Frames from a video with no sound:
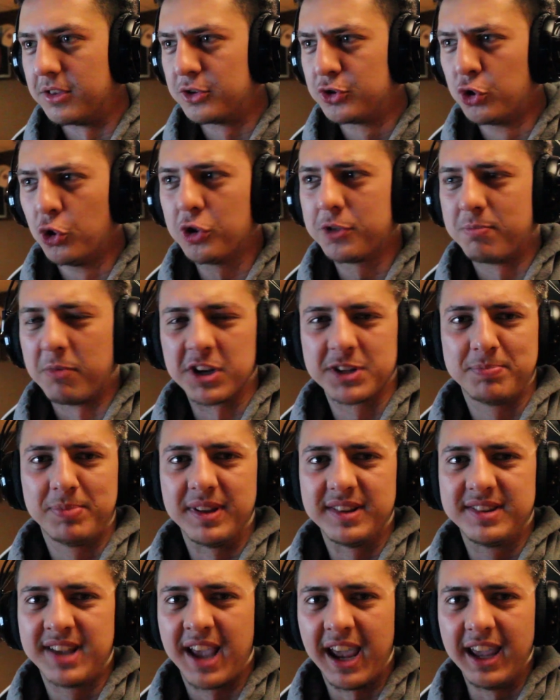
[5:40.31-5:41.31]
The truth
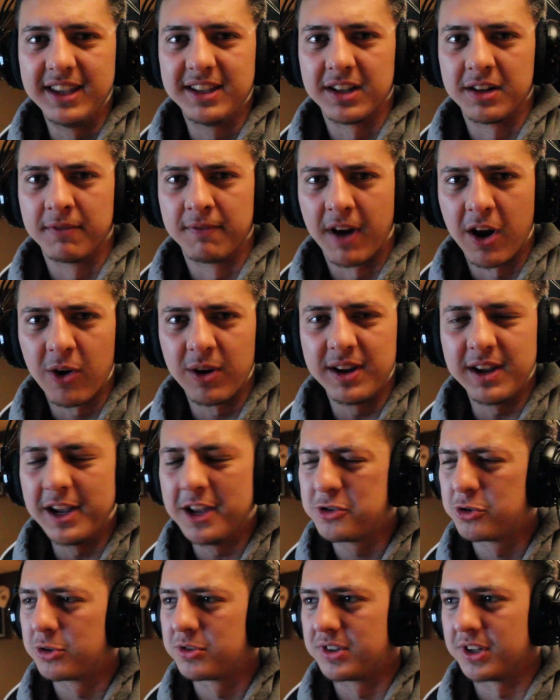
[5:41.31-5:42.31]
must be taken. Very
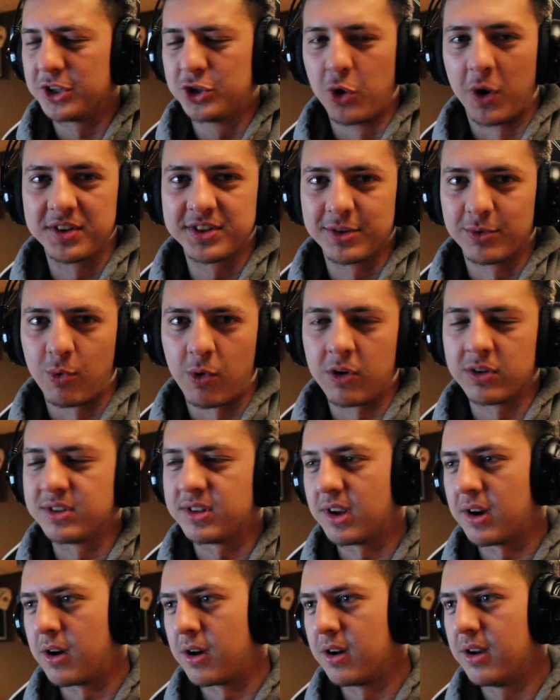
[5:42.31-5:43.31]
interesting choice of
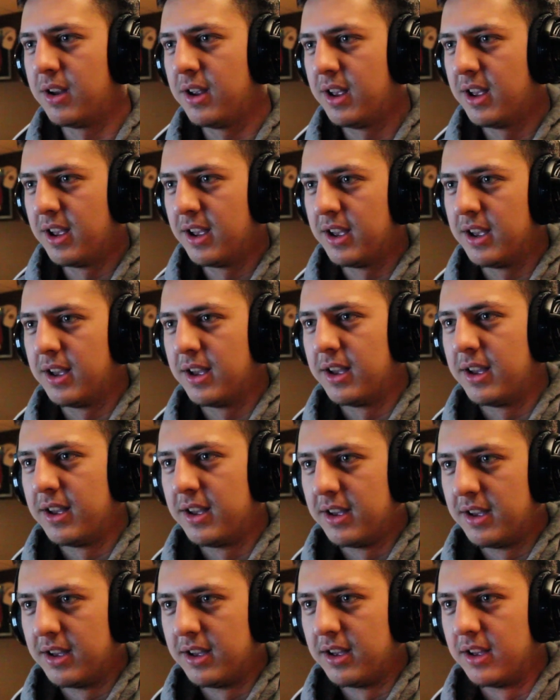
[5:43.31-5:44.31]
words there.
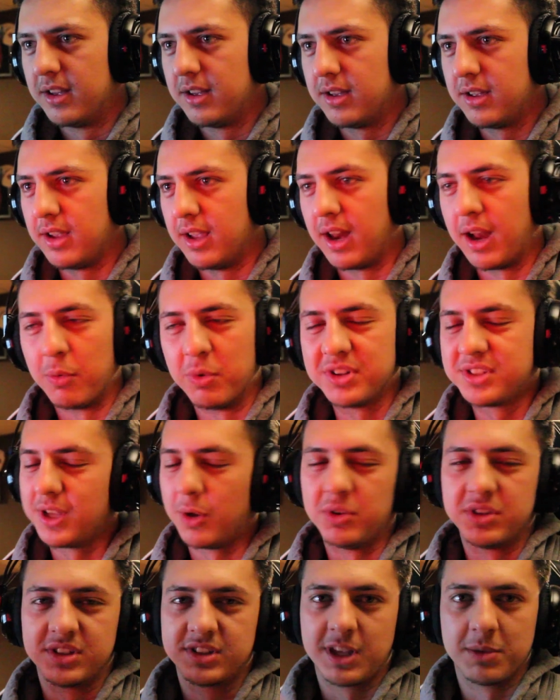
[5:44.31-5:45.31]
And I wish
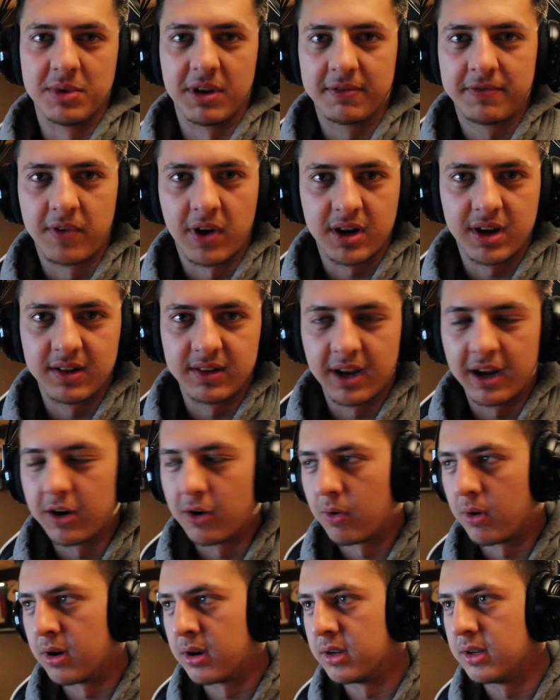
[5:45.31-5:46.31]
they would just give me a fucking
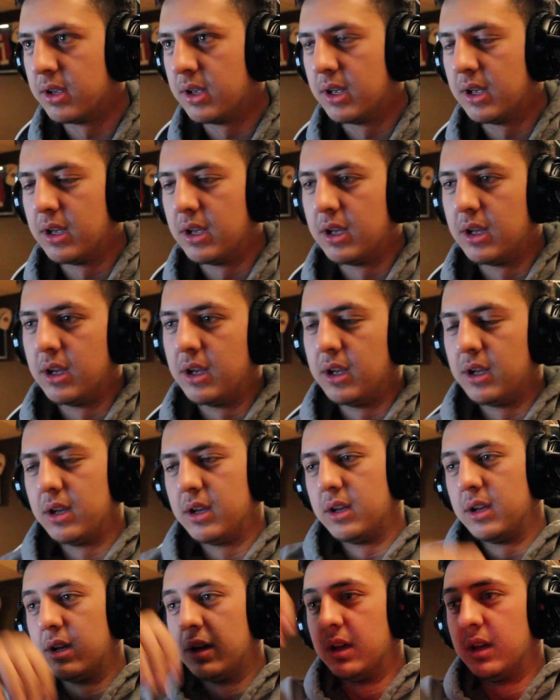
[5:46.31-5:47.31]
date already.
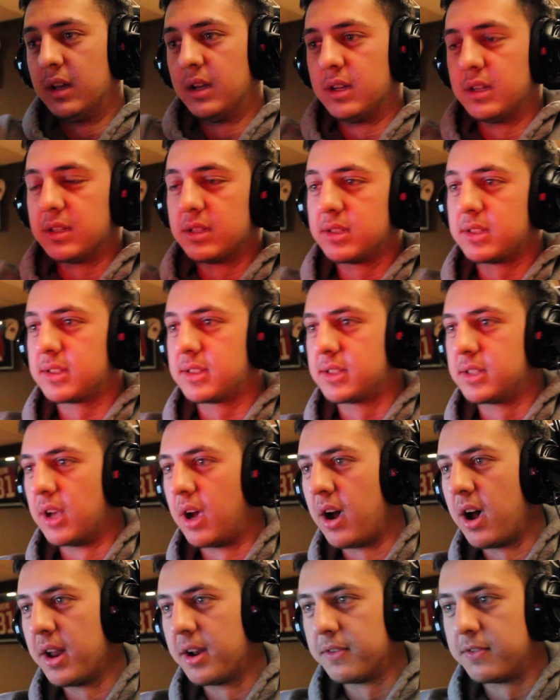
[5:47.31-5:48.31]

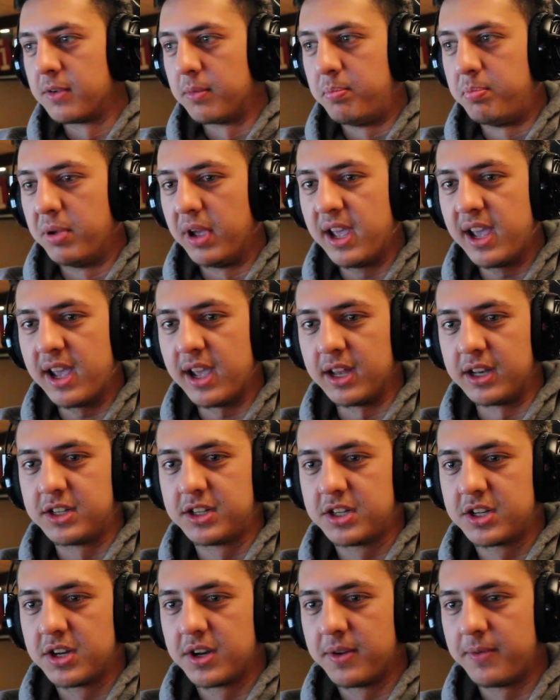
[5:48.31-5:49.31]
Son of a
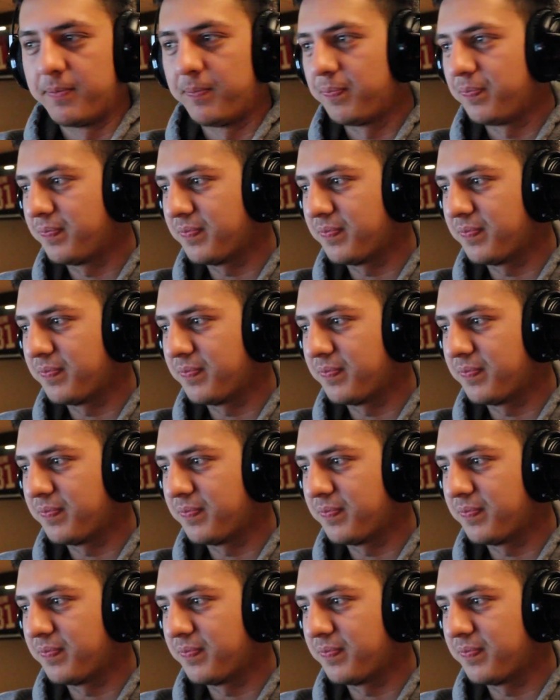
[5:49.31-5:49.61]
bitch.